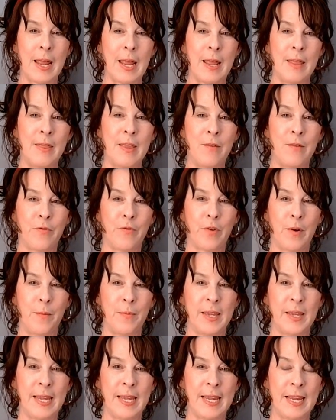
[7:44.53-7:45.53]
And then from
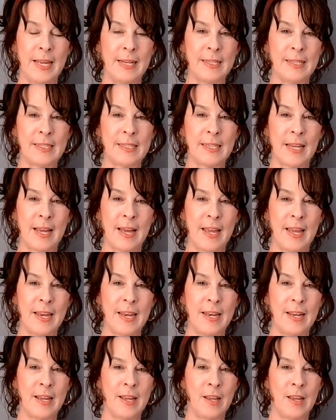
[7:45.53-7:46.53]
the
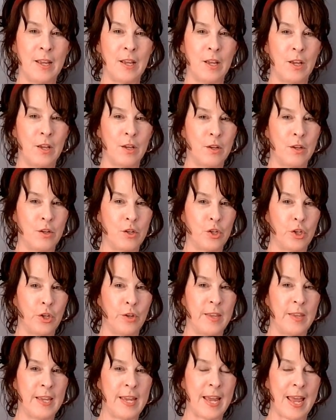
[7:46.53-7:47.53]
inside to
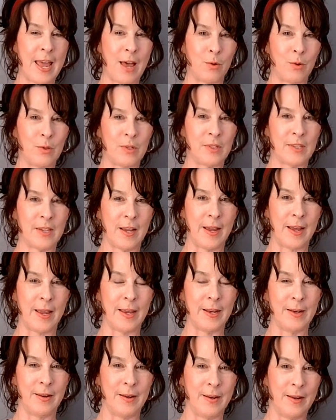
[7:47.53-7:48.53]
the
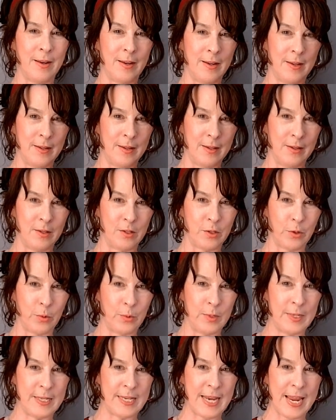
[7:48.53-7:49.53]
outside. So
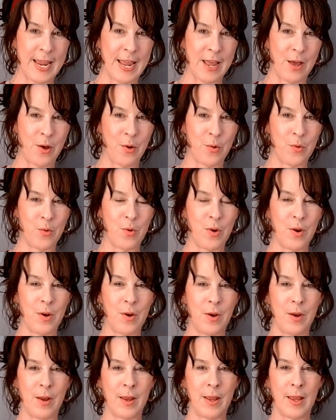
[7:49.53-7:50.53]
down
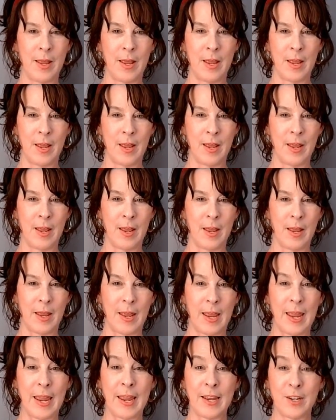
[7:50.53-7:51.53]

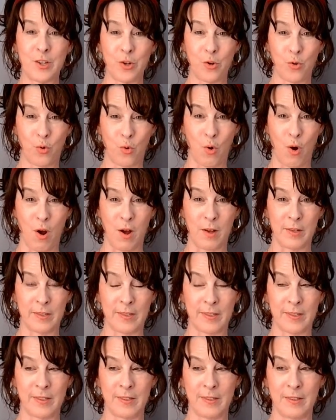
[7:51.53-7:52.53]
and
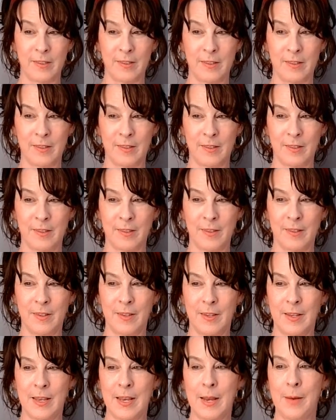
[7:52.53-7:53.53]
across.
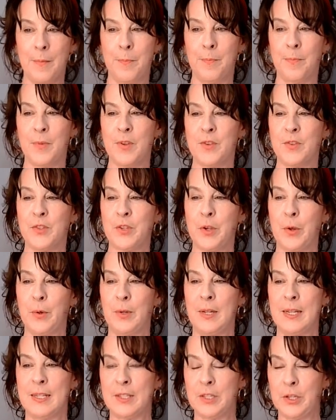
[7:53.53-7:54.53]
So
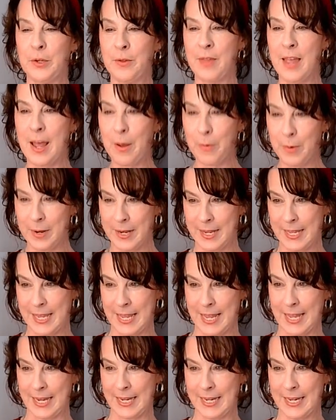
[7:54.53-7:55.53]
let's do that one
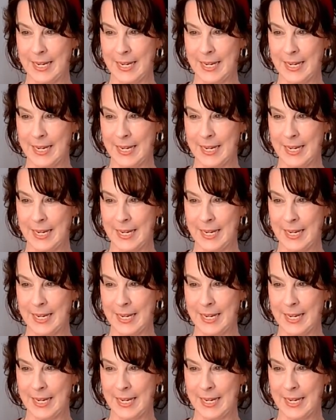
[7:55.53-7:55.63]
again.